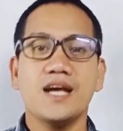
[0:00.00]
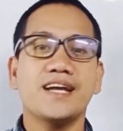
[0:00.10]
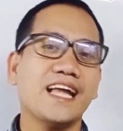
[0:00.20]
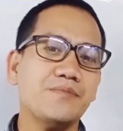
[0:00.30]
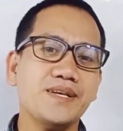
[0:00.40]

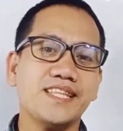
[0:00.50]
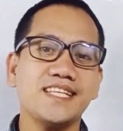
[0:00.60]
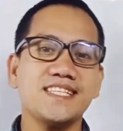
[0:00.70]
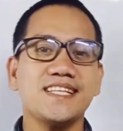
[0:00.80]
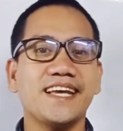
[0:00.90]
can be
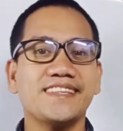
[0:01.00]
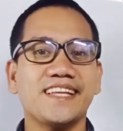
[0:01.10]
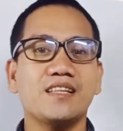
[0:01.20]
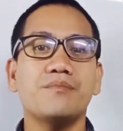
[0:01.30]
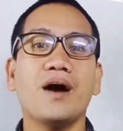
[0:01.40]

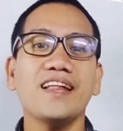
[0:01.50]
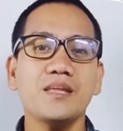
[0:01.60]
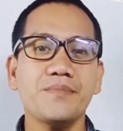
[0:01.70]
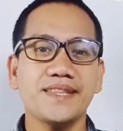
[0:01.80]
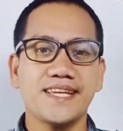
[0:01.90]
translated
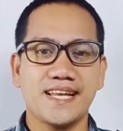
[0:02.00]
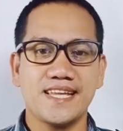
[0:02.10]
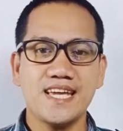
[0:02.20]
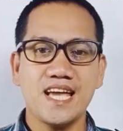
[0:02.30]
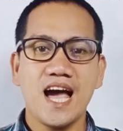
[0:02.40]

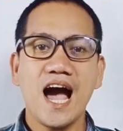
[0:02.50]
mathematically